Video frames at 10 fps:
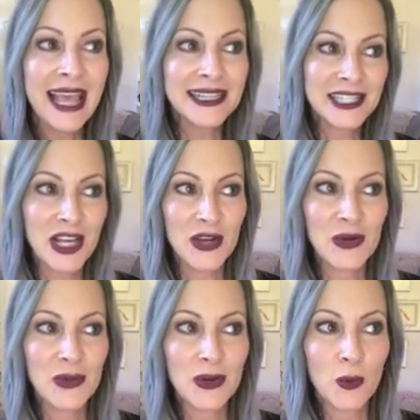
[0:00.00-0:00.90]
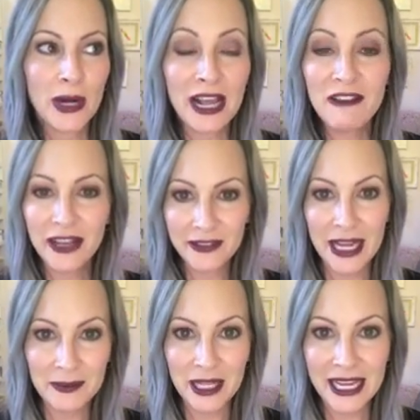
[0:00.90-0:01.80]
And so when I found
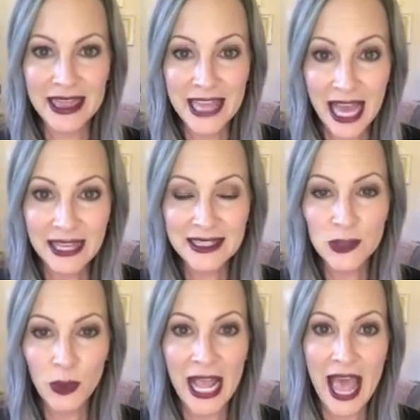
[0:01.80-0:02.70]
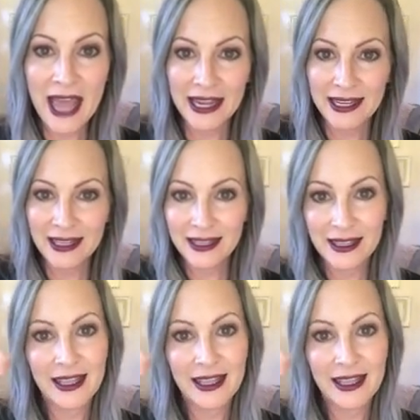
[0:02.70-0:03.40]
LimeLight, that's when I added